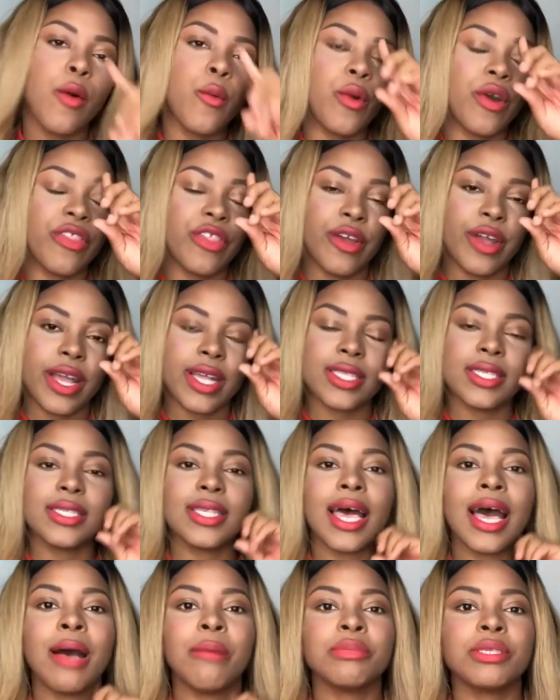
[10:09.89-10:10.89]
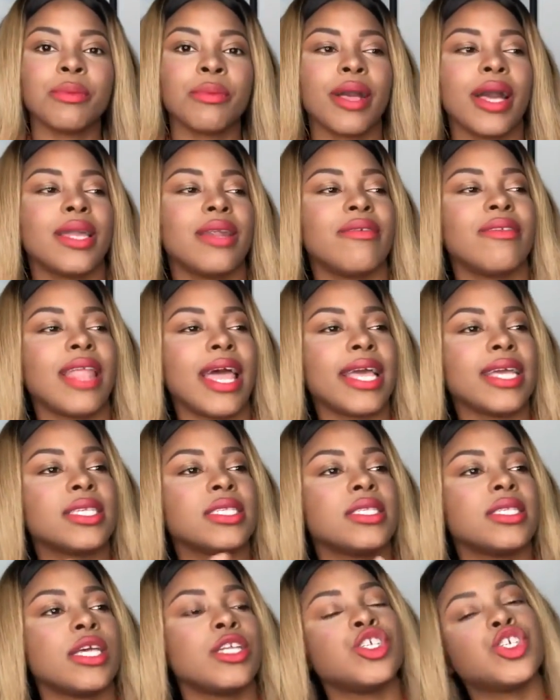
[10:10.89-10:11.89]
whether it's some kind of like
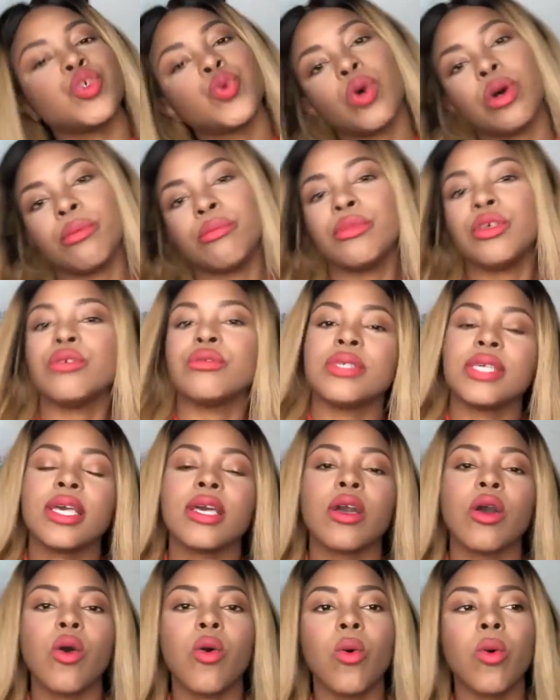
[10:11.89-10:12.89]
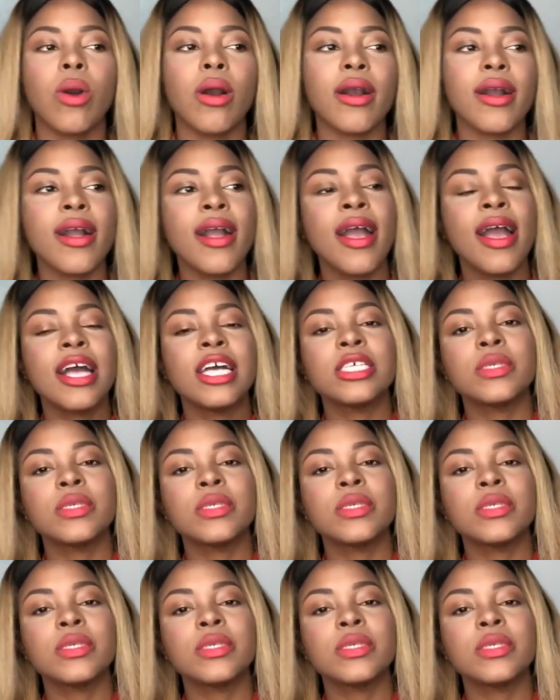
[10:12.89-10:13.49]
sensual music or